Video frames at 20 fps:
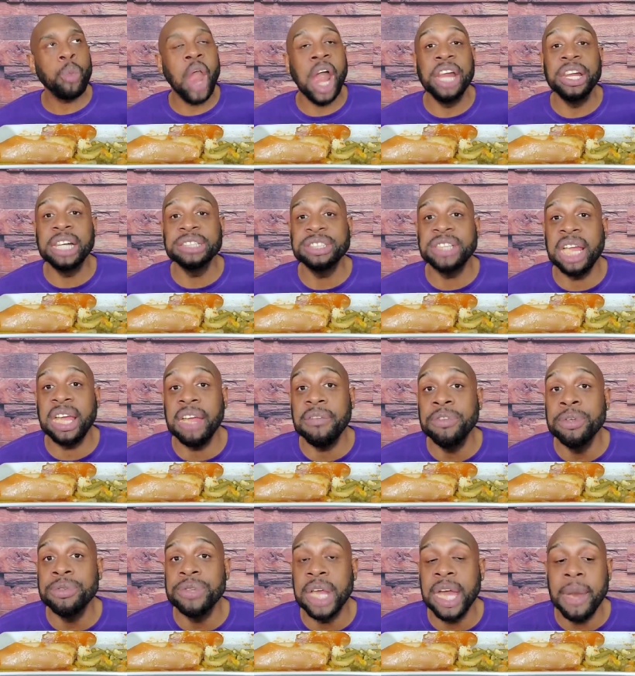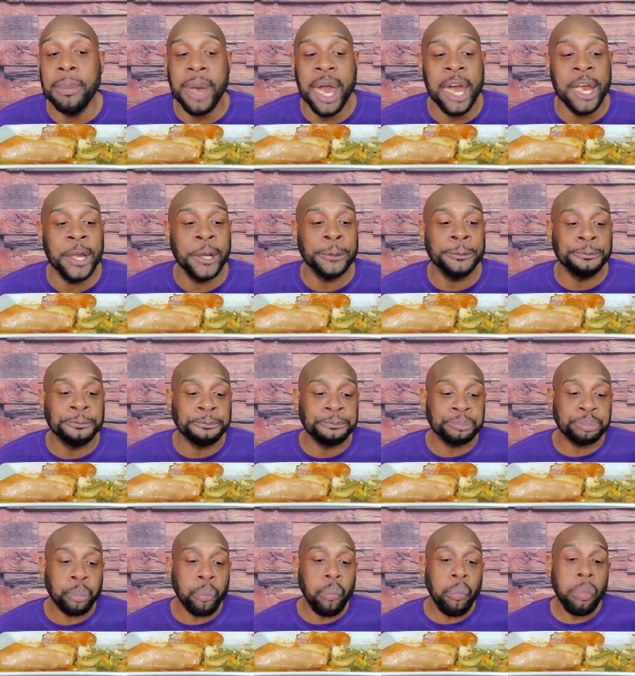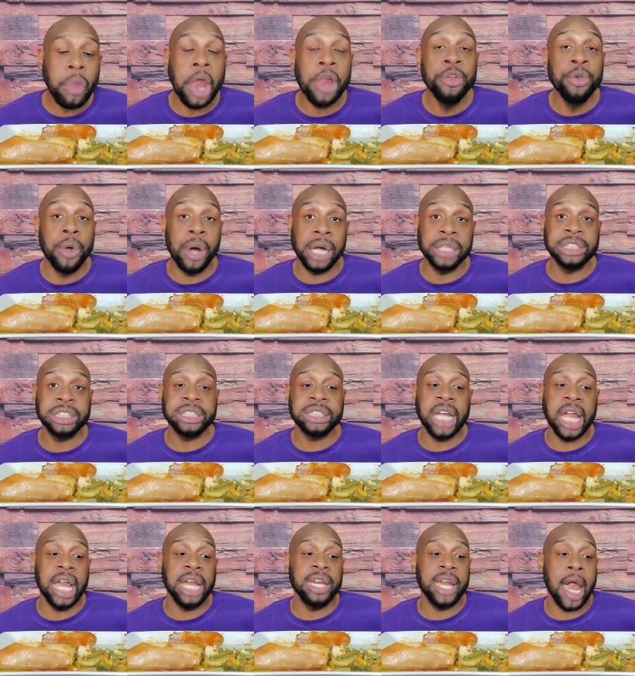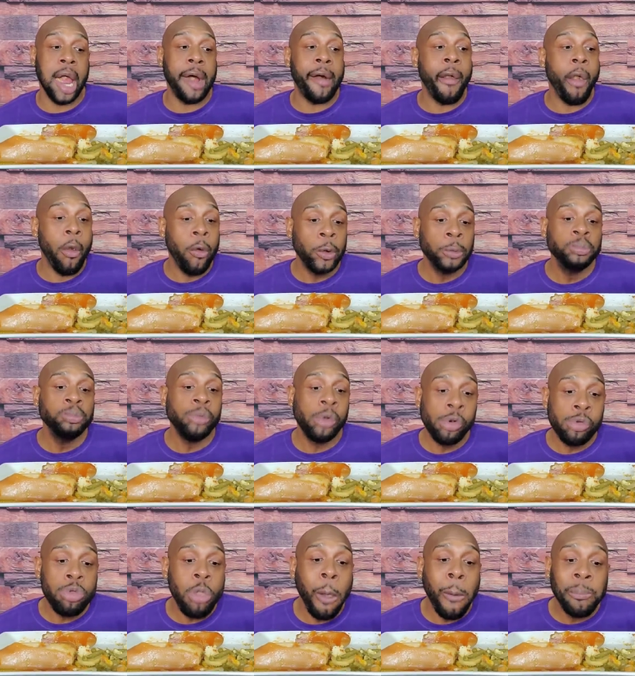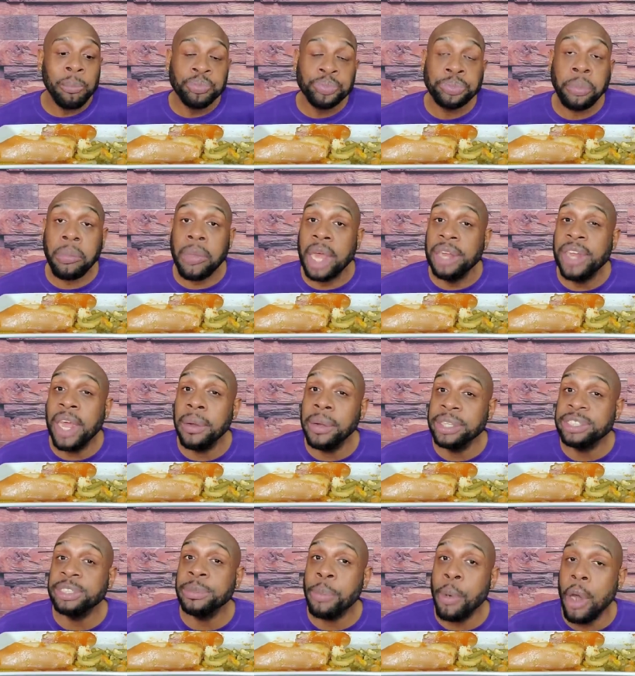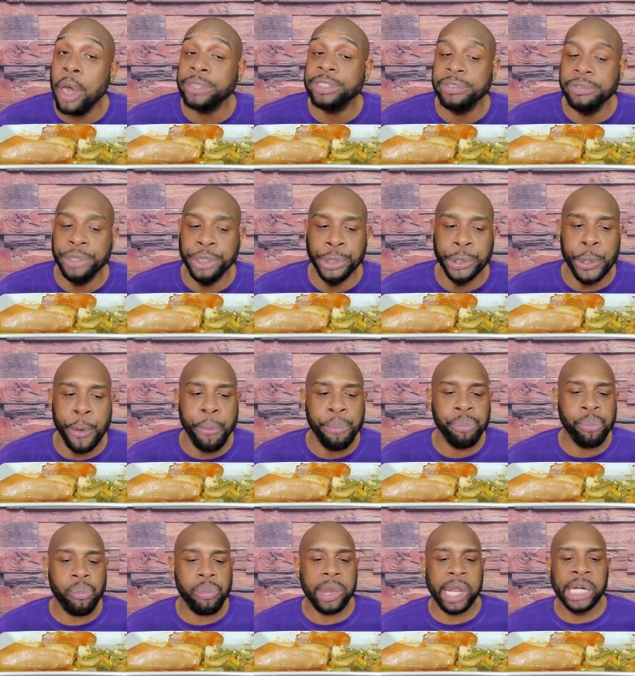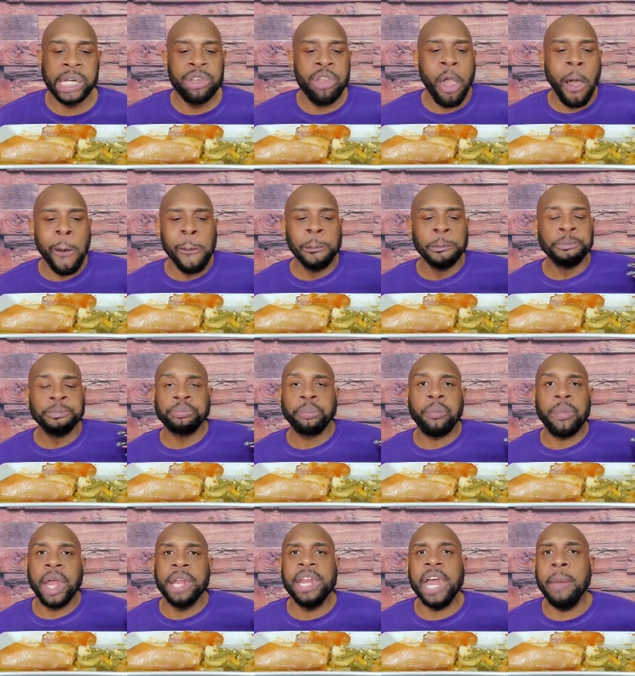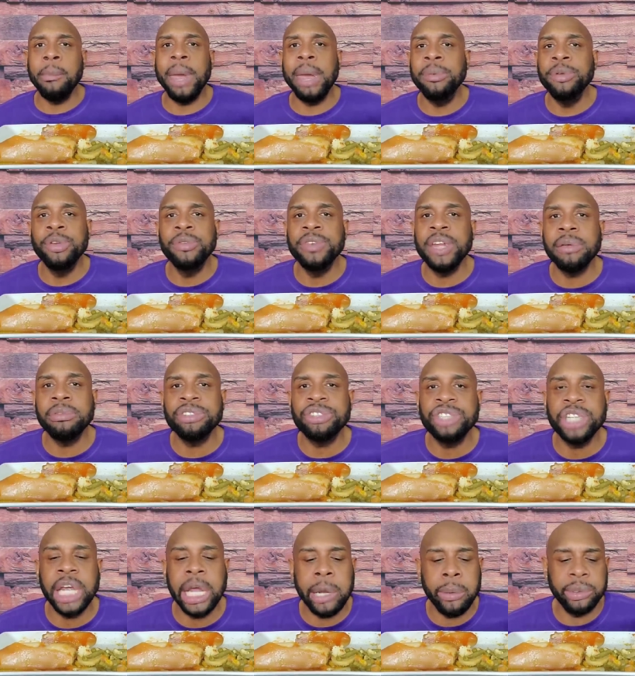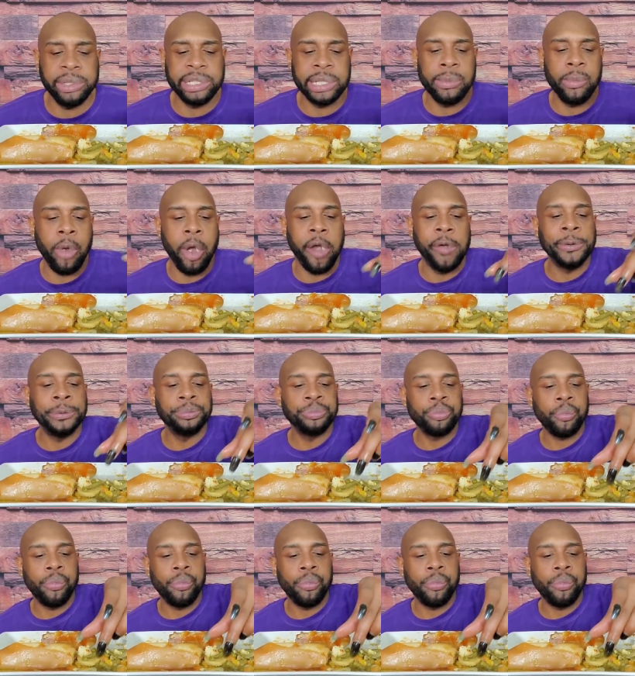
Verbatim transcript: And I think if you think about it, you'll understand that. But there is some parts of you that maybe you've never shared with someone.